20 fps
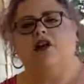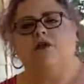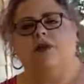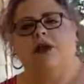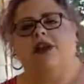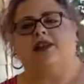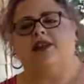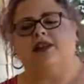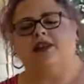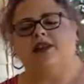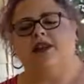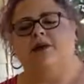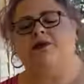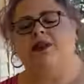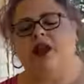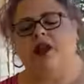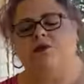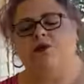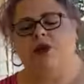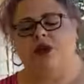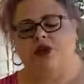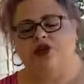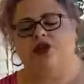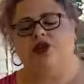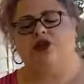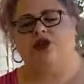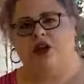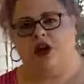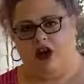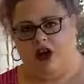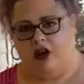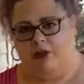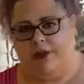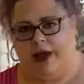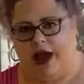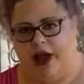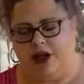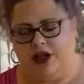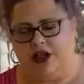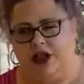because it's something we should talk
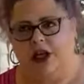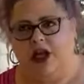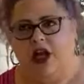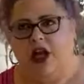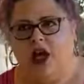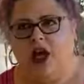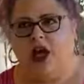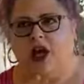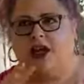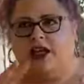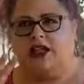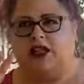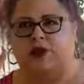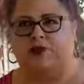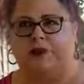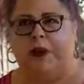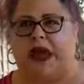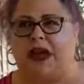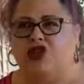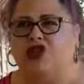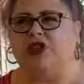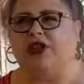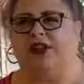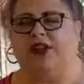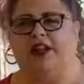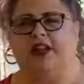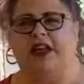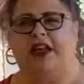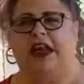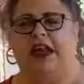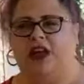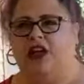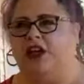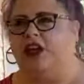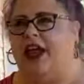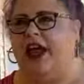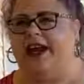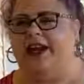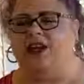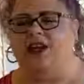about, especially in
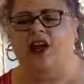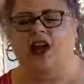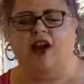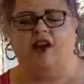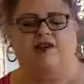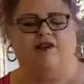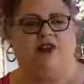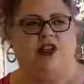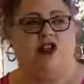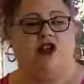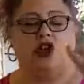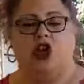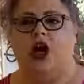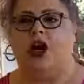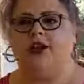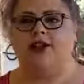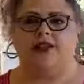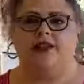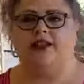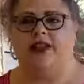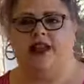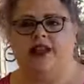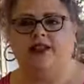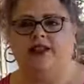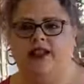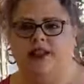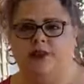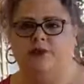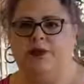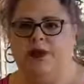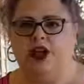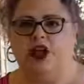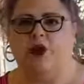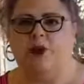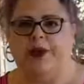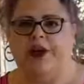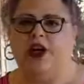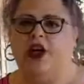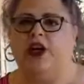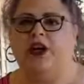light of the nonsense that's been
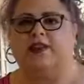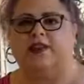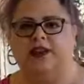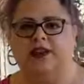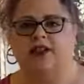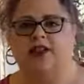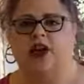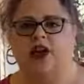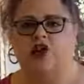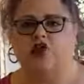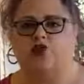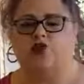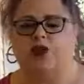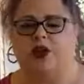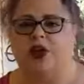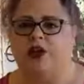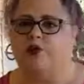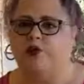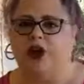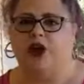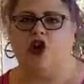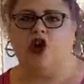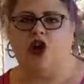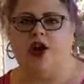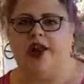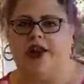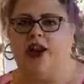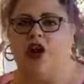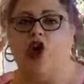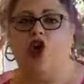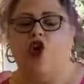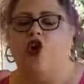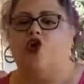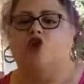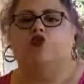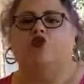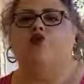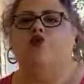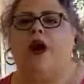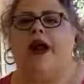going on in this country regarding
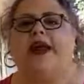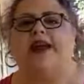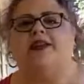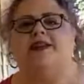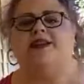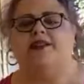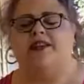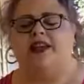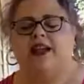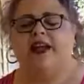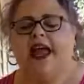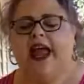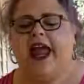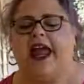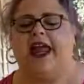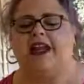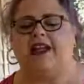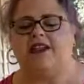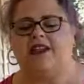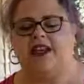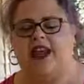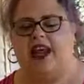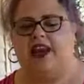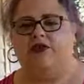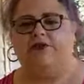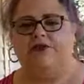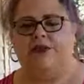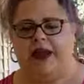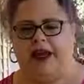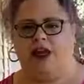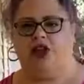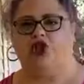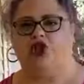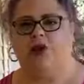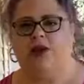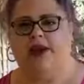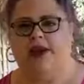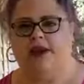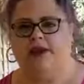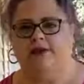race and hate and
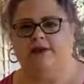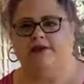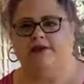bigotry.